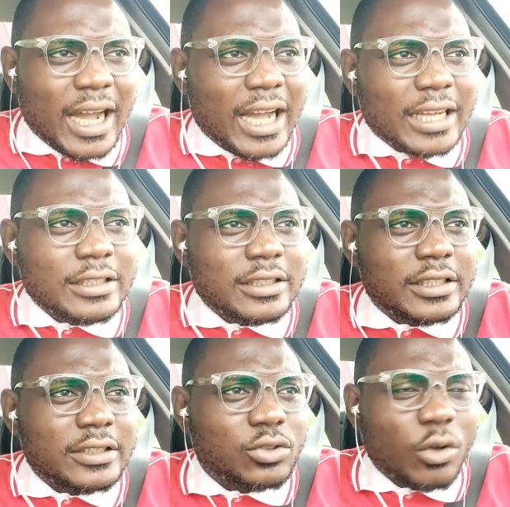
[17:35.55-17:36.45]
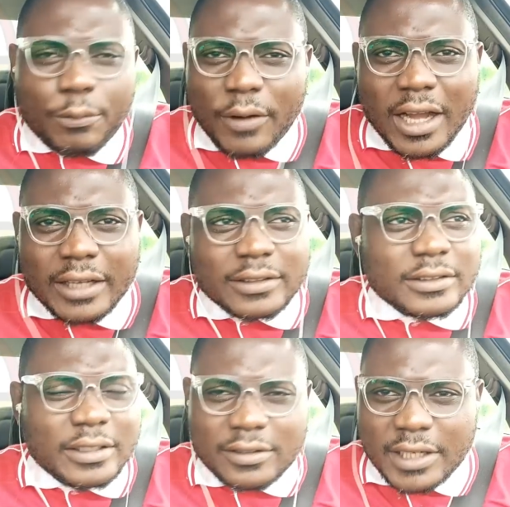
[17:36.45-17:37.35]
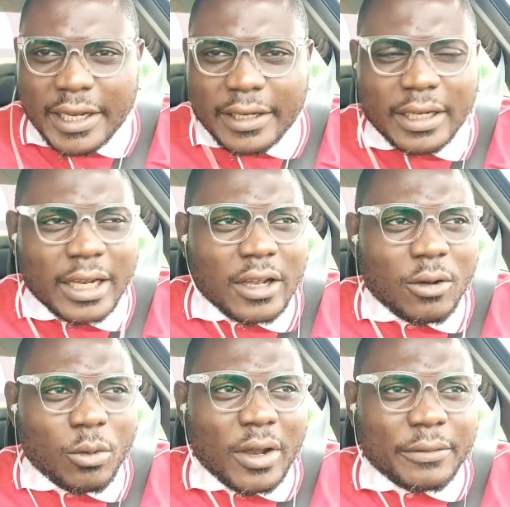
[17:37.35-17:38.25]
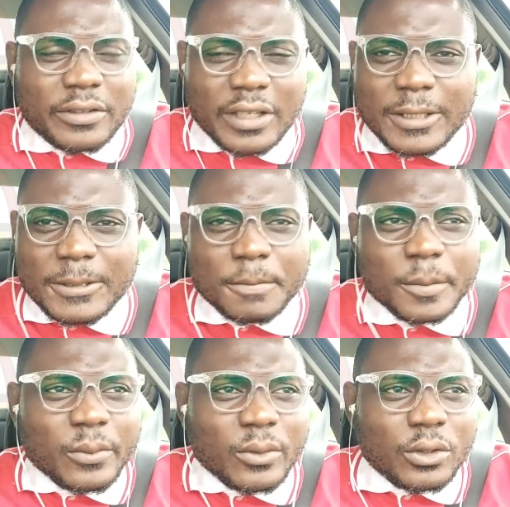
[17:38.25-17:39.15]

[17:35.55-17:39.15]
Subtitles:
And so far this year, we have seen